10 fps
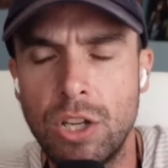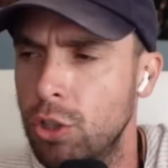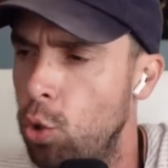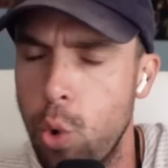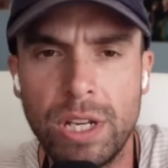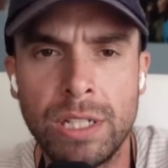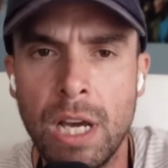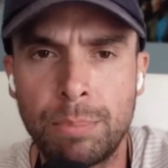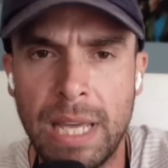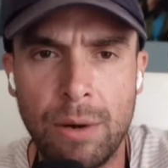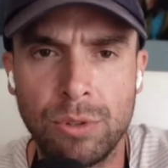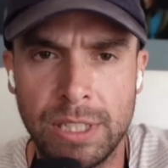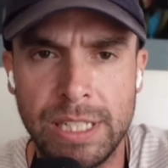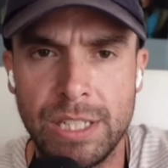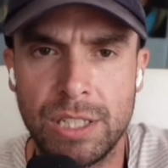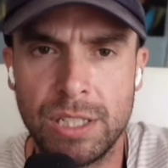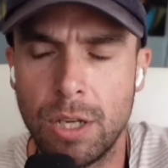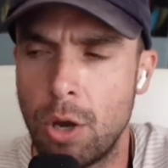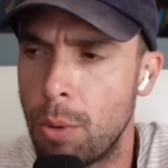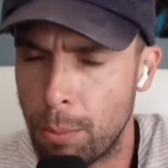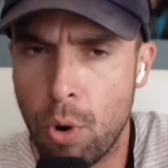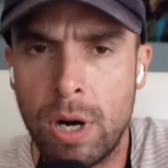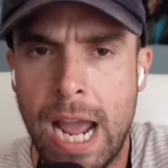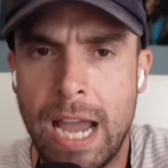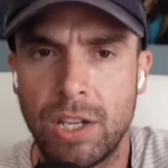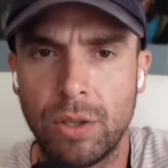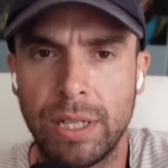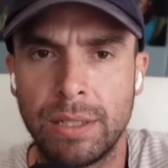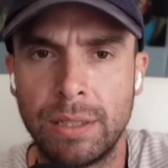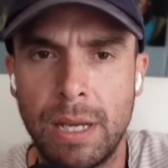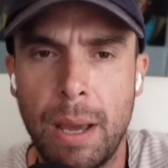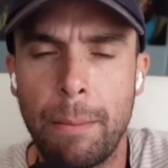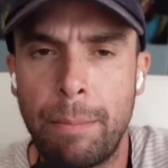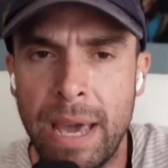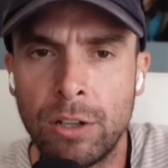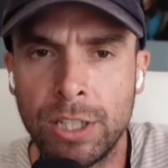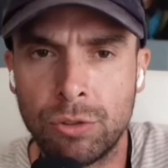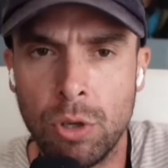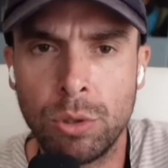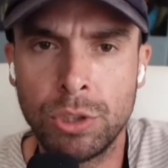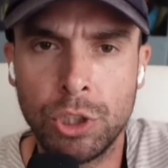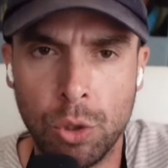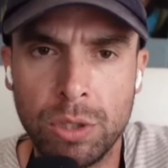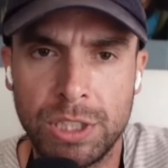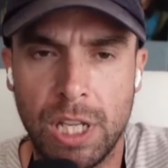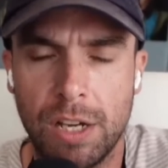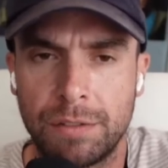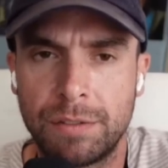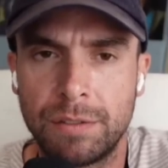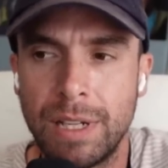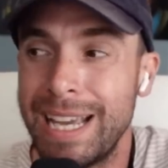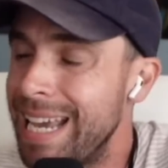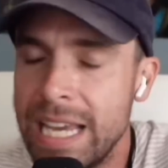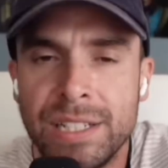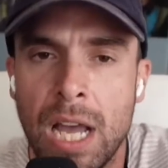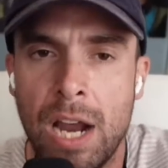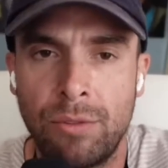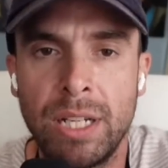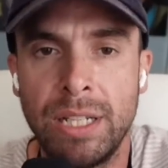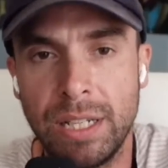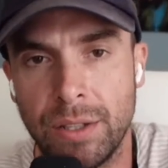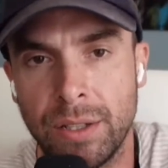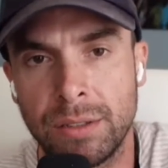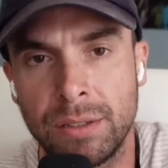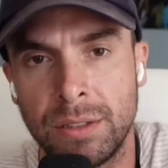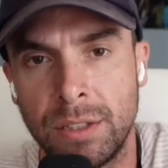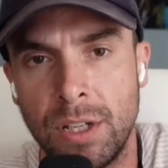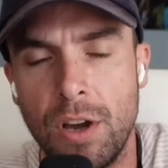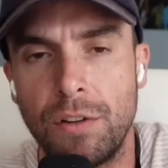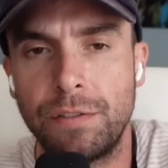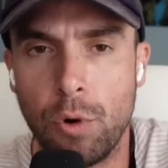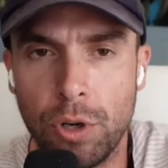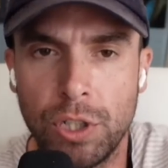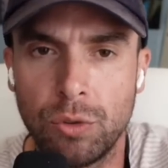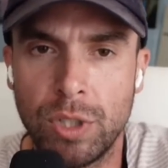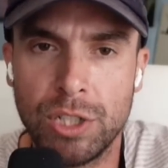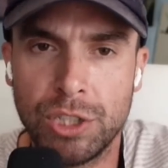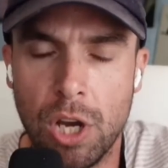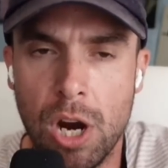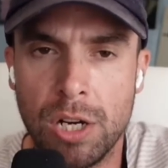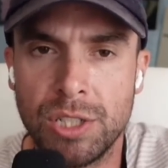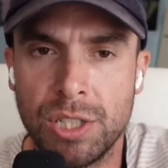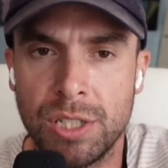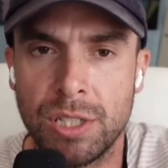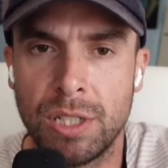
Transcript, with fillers: quickened up that release, more accurate, better at throwing the short stuff He's not ready either. Four career starts.